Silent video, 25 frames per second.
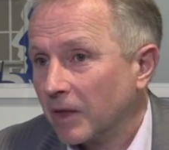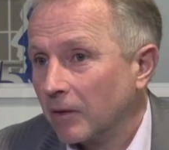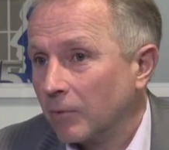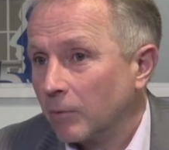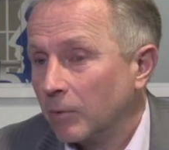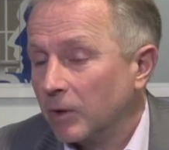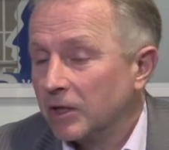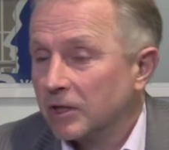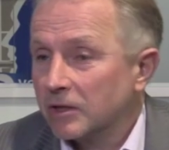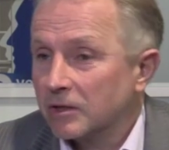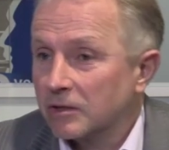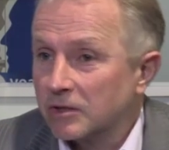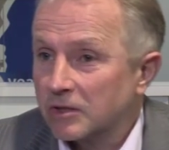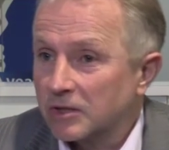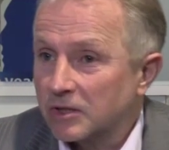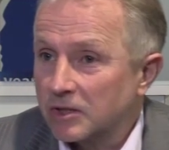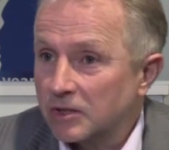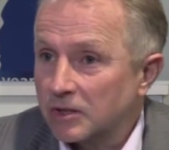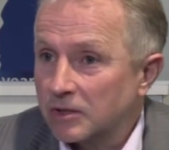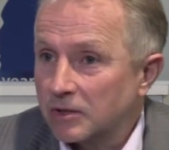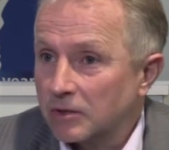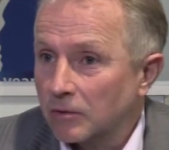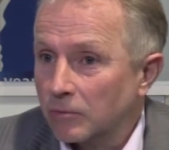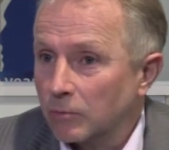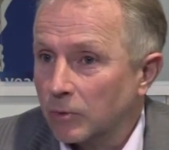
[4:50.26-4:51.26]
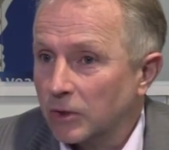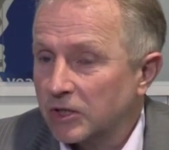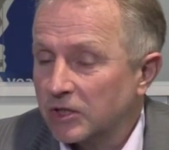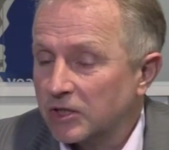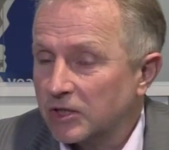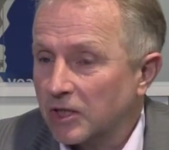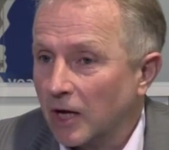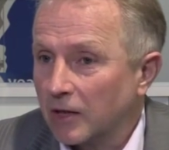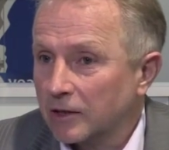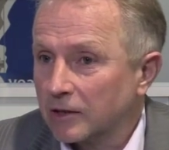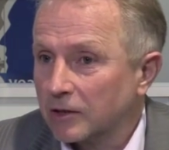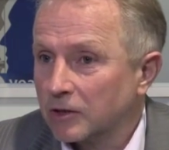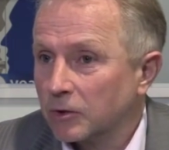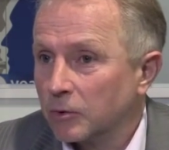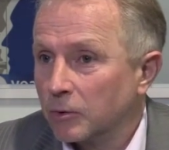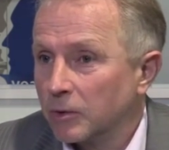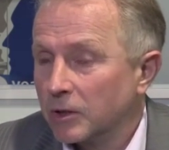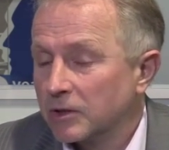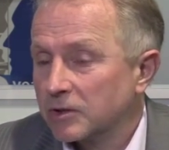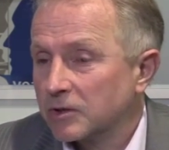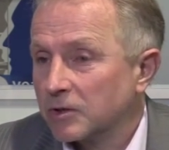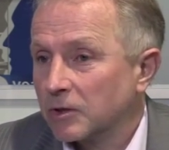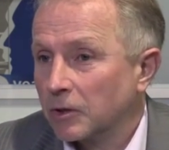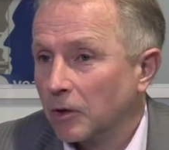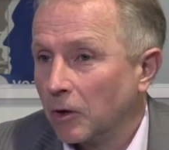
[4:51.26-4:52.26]
we started 2
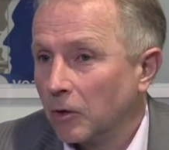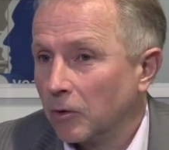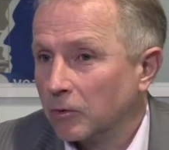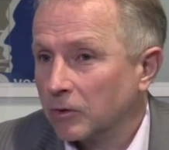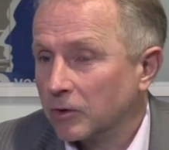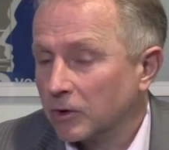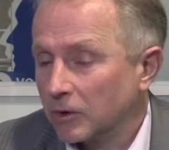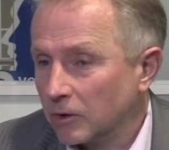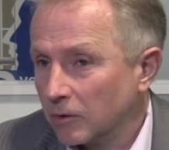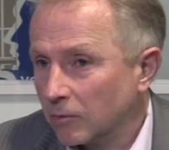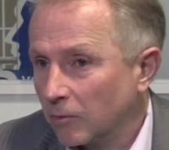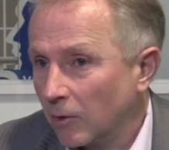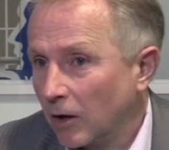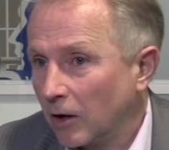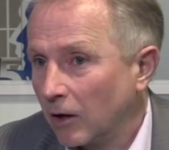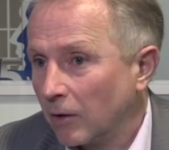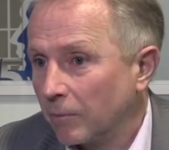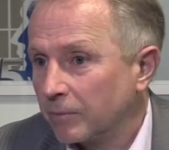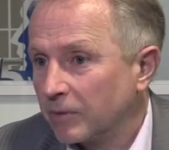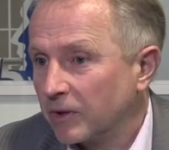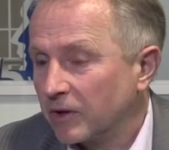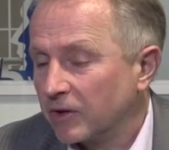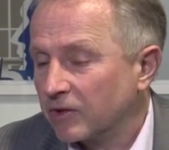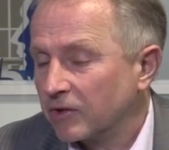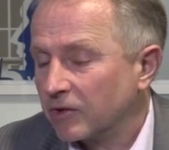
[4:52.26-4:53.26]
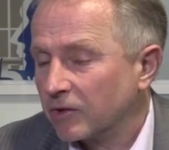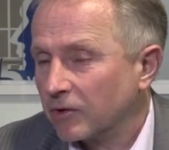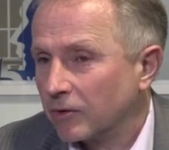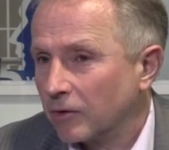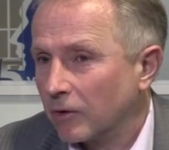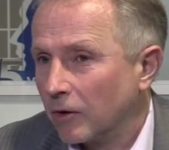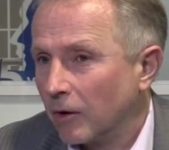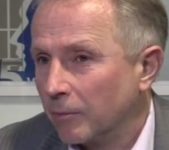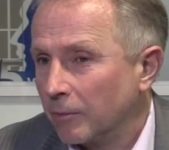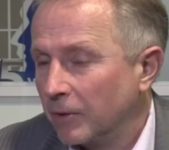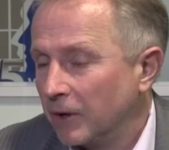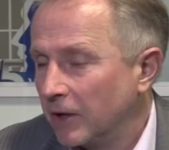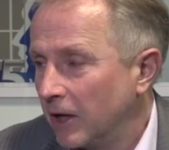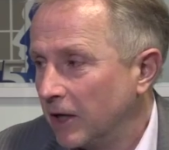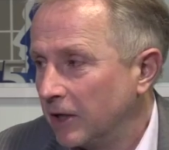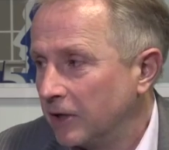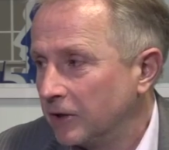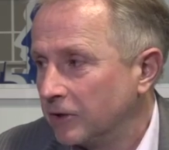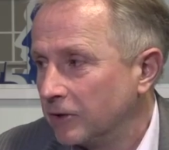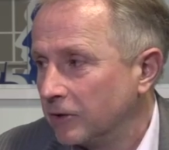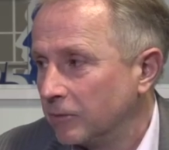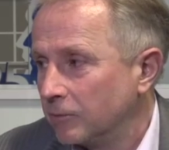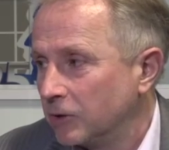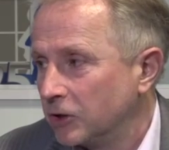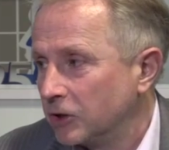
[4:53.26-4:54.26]
years ago to develop this
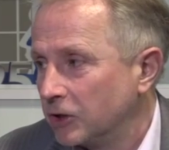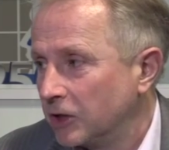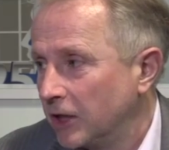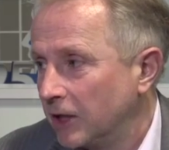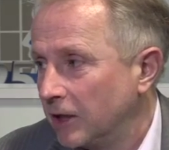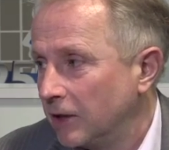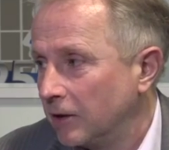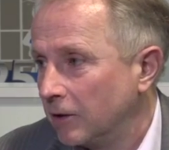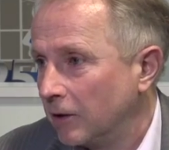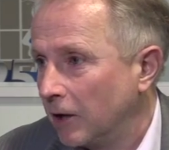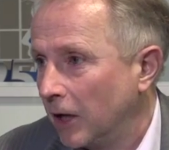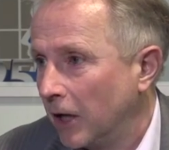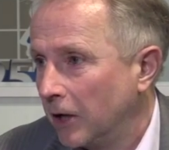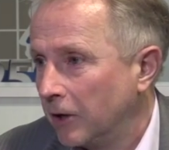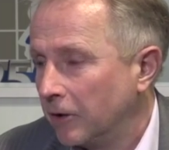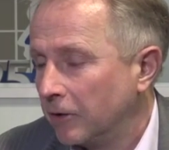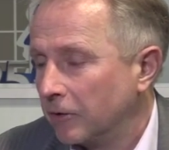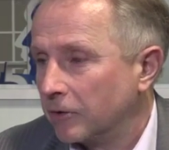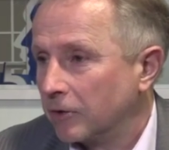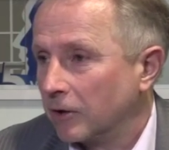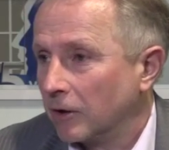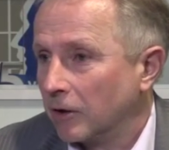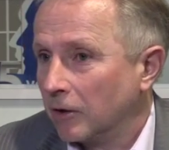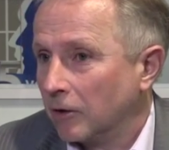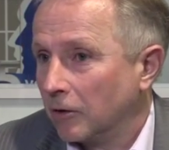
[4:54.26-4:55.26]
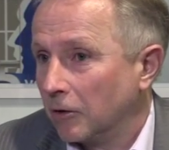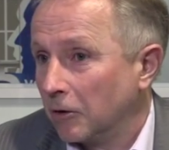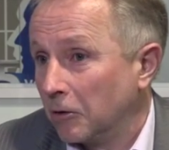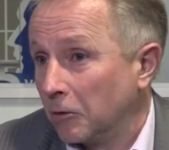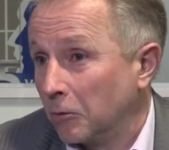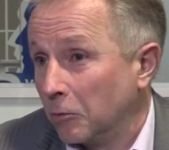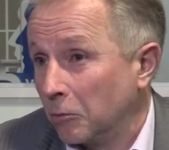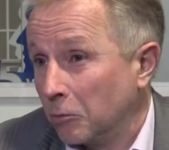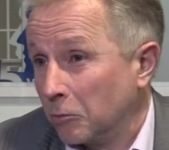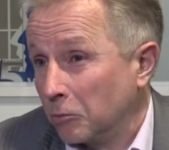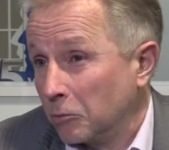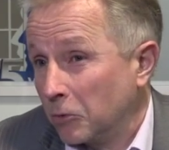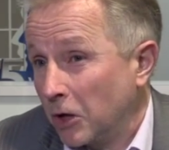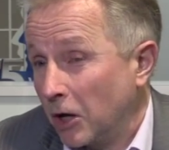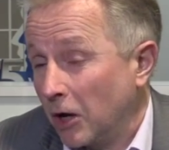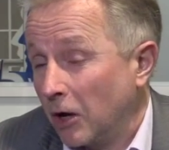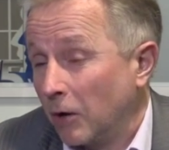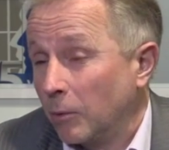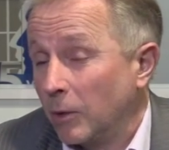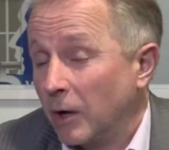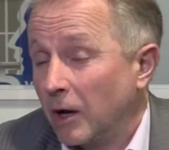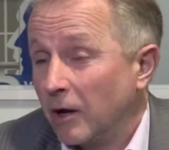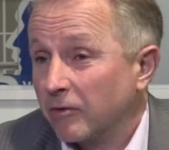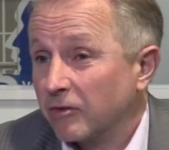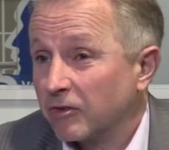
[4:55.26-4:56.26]
combination machine,
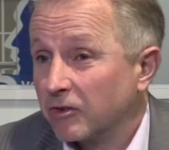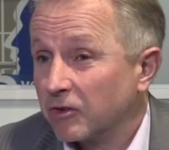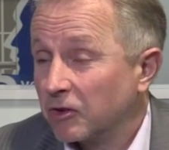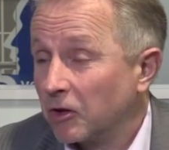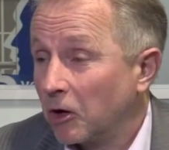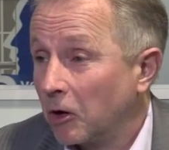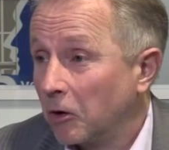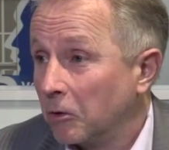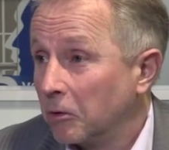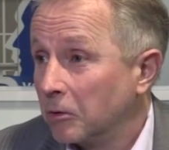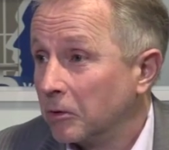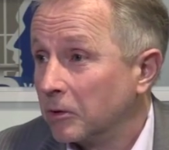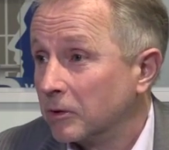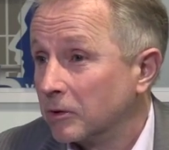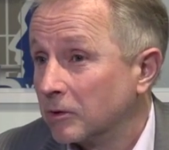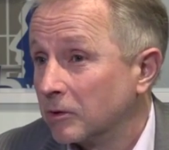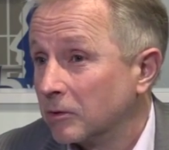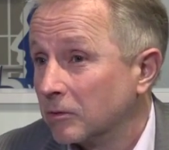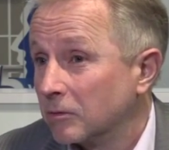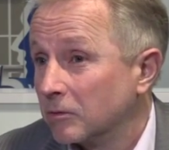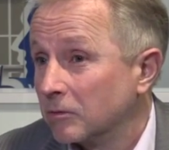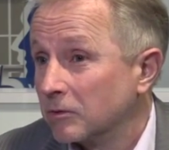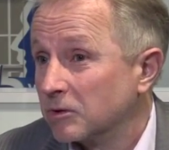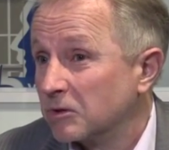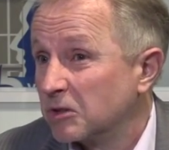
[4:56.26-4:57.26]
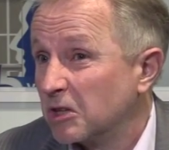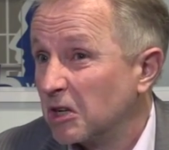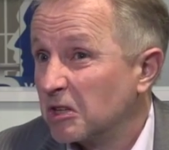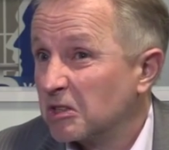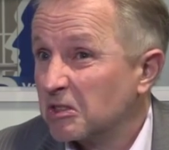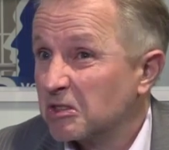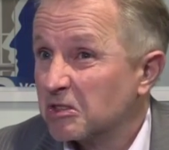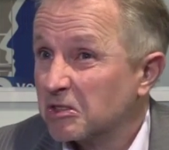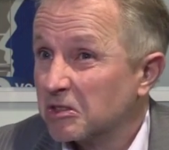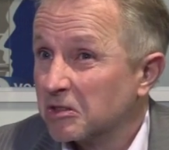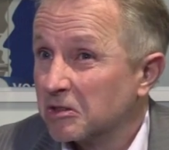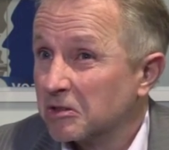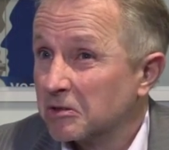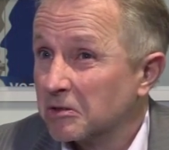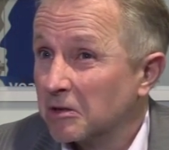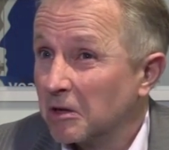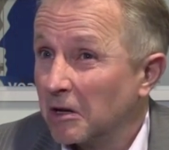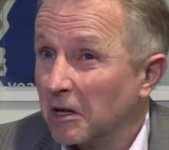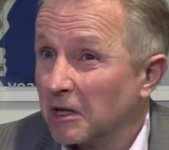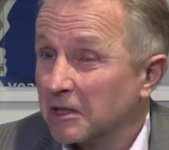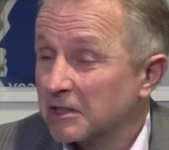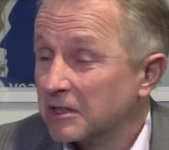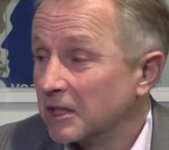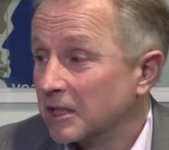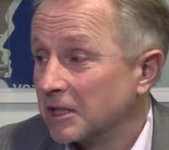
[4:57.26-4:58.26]
and we have sold since the
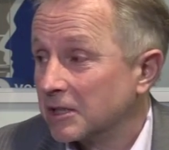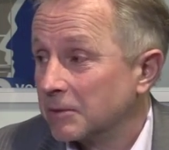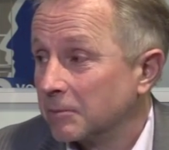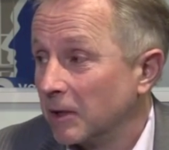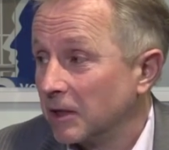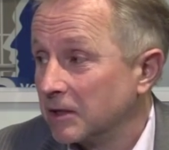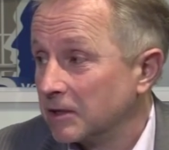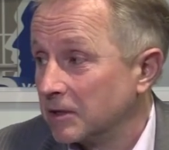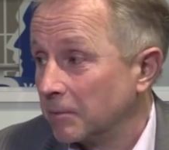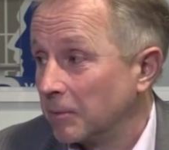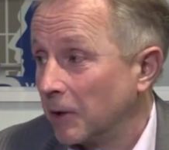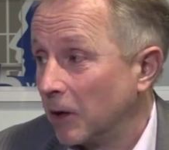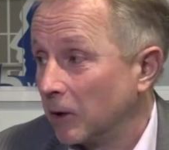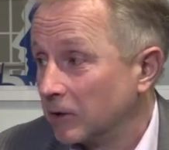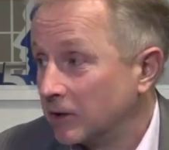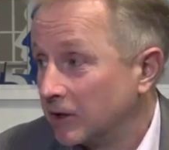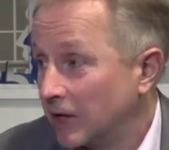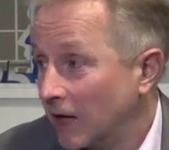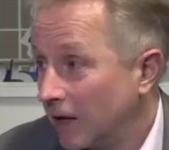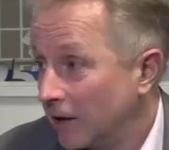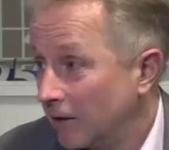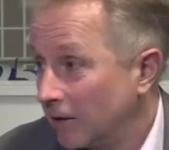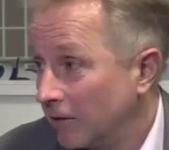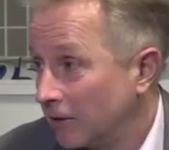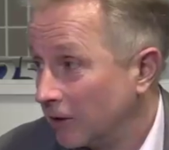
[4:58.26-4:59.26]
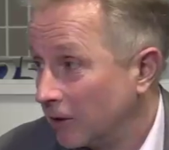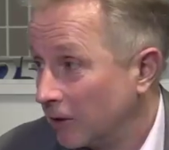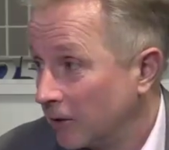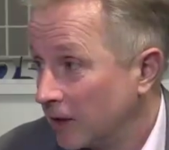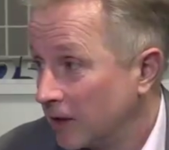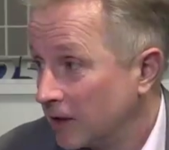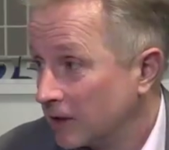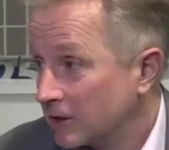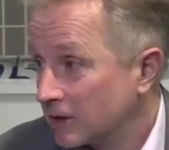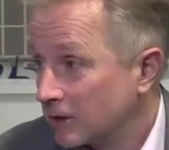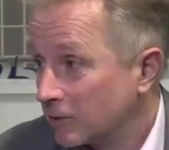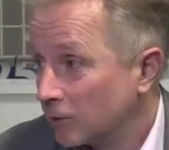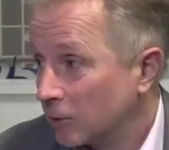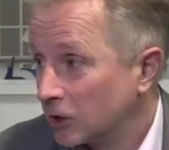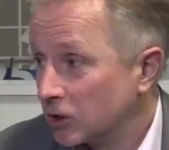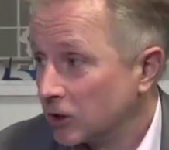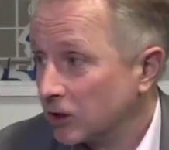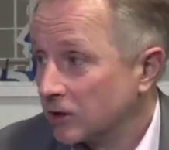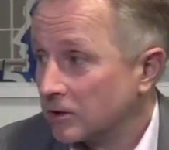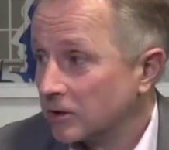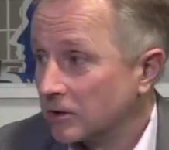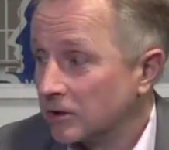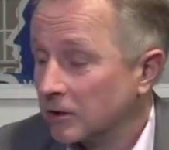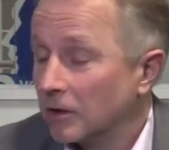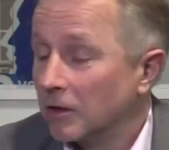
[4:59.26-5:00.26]
last 6 months about 10 units, which
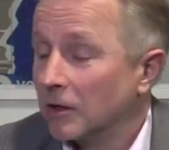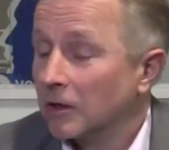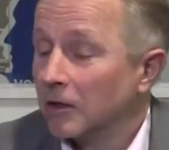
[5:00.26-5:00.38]
is